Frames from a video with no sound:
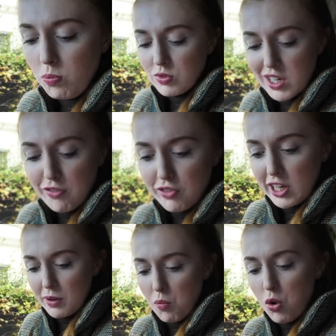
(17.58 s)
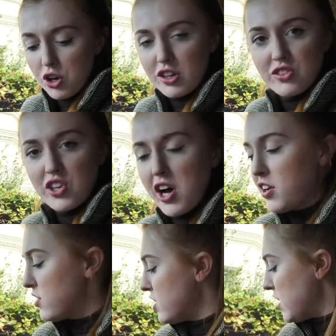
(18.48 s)
Lovely. What a good
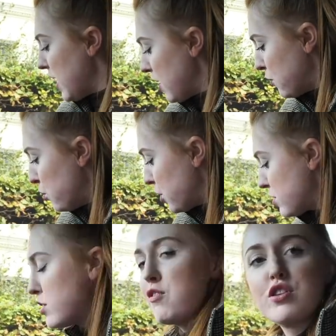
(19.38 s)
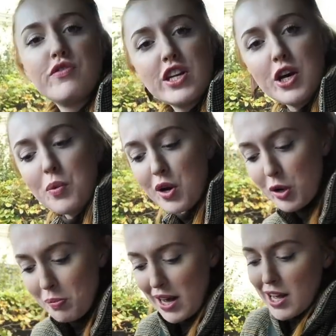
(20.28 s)
start to the day. What a good start to the video.
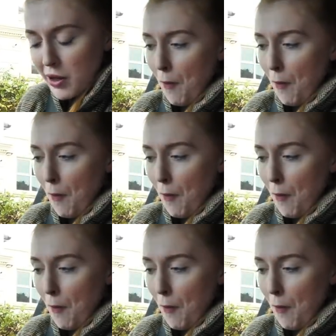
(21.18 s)
Welcome back.